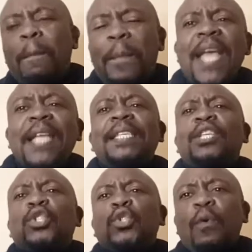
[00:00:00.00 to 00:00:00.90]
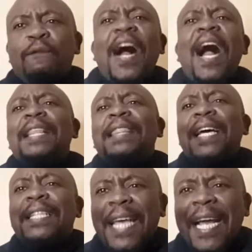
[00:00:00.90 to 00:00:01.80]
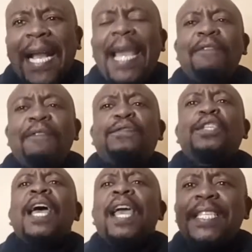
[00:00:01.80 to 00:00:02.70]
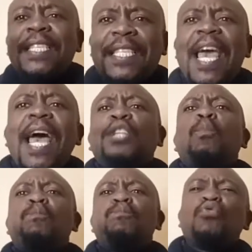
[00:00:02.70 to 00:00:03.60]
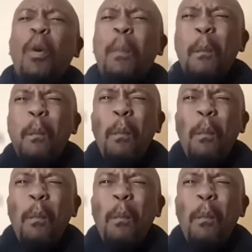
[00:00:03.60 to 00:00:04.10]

basics, you find that the gift is there to promote